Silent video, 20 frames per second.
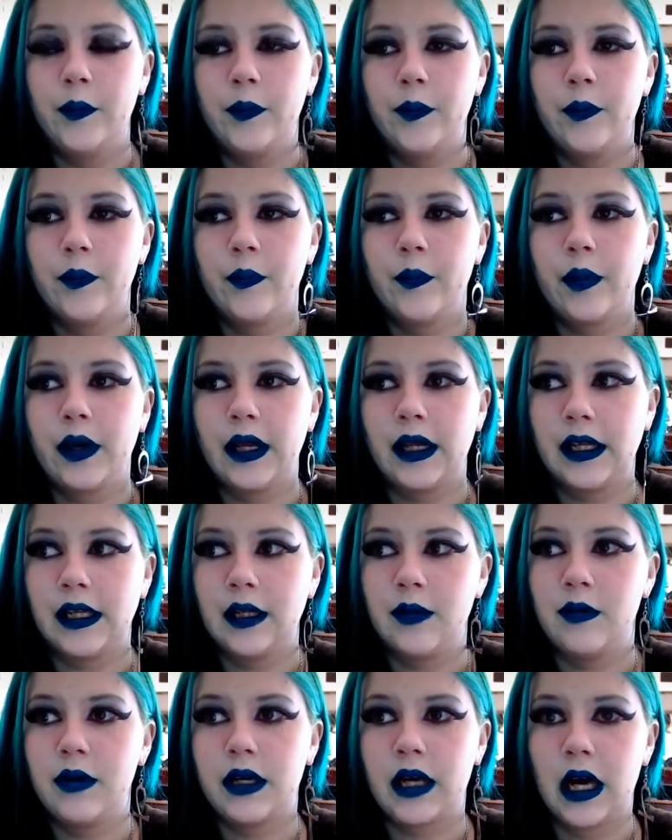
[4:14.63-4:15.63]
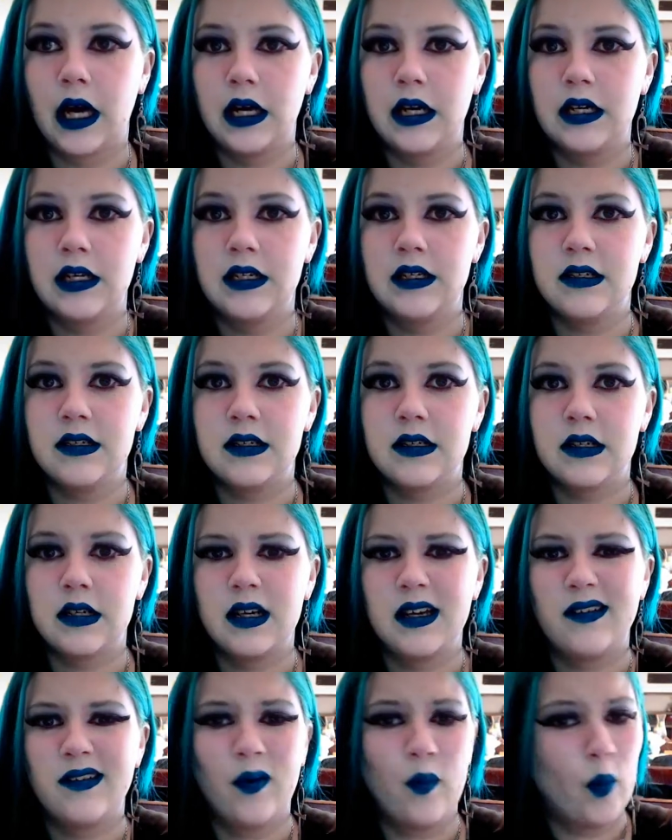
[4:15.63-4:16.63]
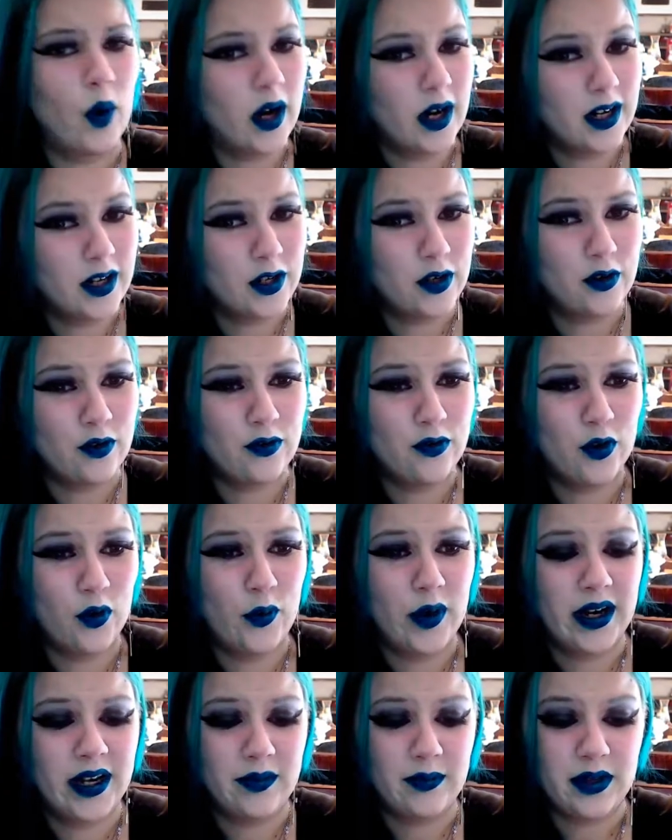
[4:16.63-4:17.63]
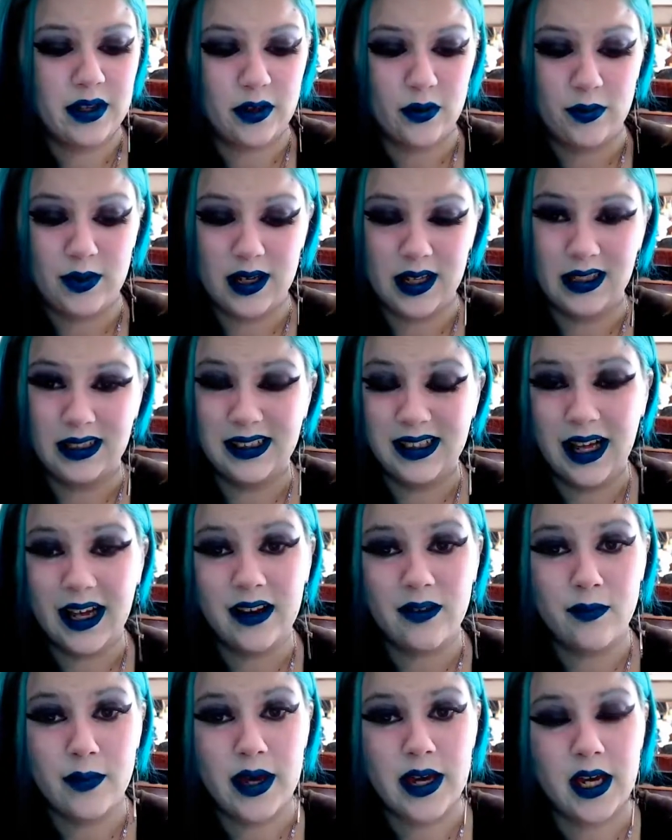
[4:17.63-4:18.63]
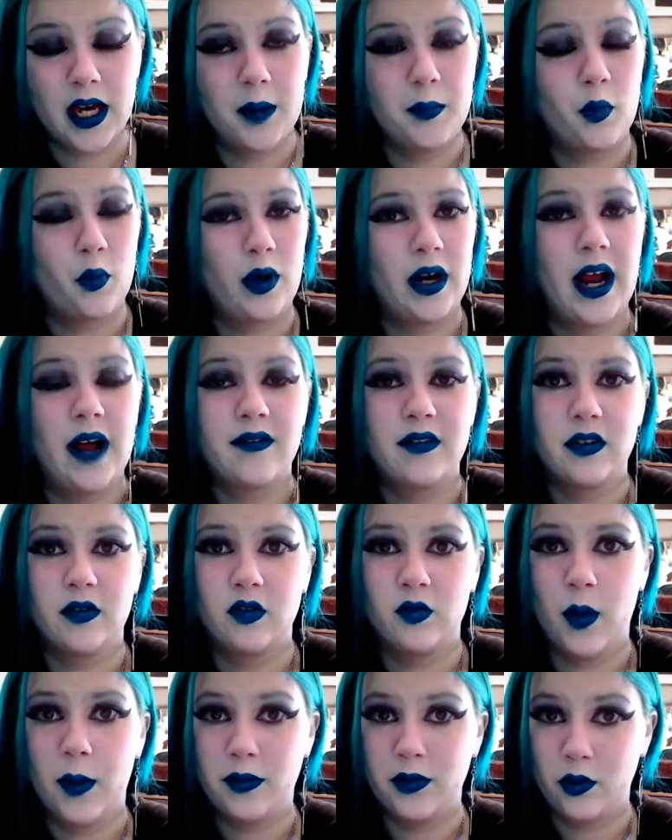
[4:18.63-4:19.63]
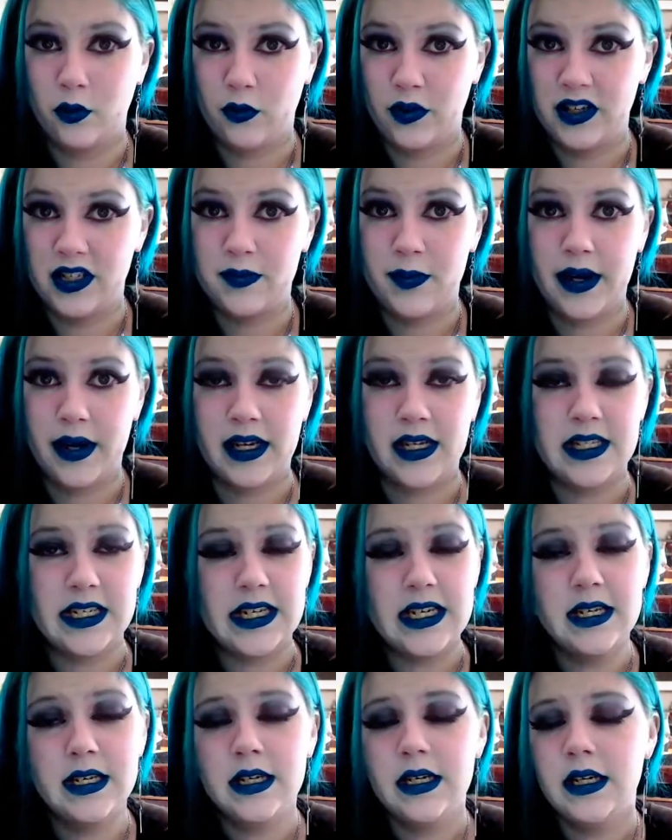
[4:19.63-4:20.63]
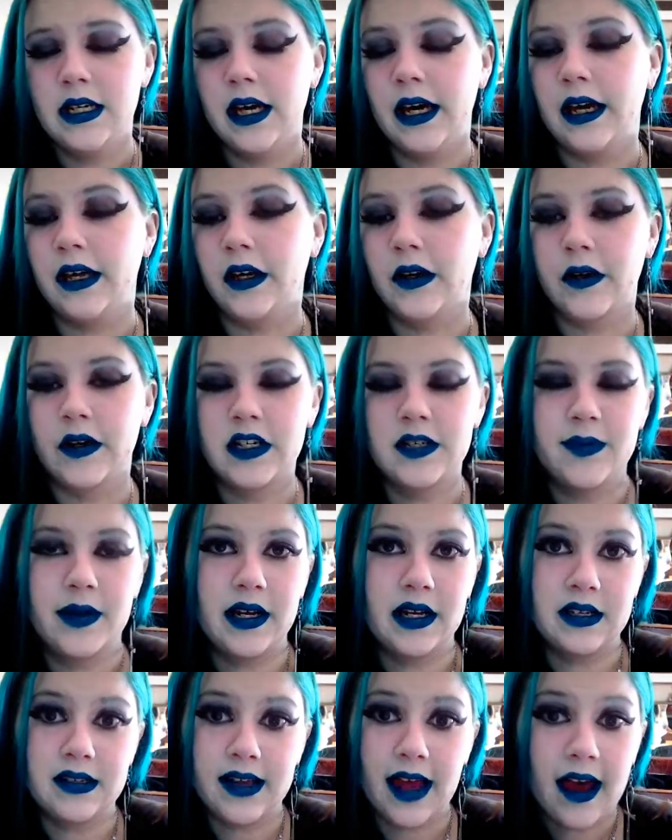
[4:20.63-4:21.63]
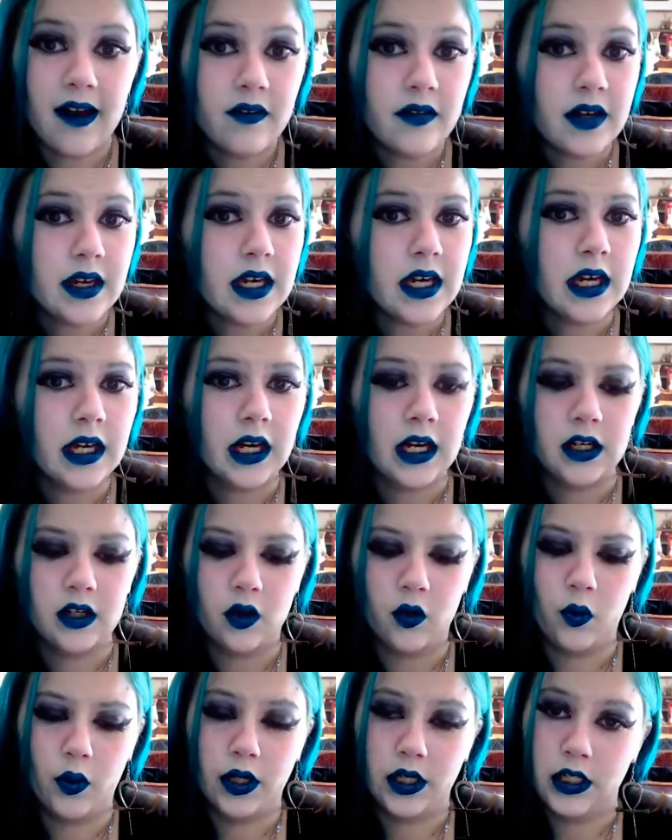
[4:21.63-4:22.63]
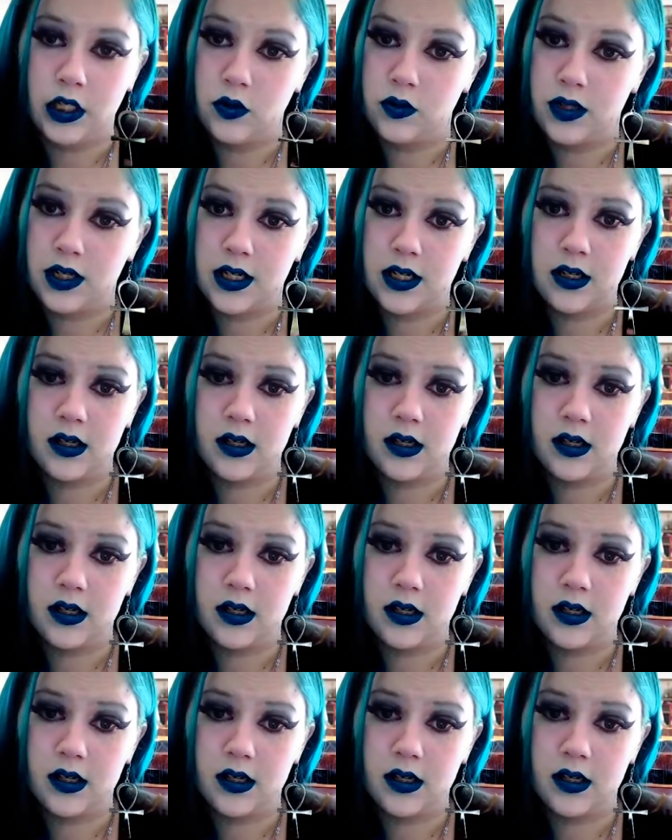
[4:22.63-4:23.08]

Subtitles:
Mainly because if I wanted to do full white, it'd either be a lot of makeup or I'd have to swap to grease paint, and grease paint is heavy and I don't want to use it.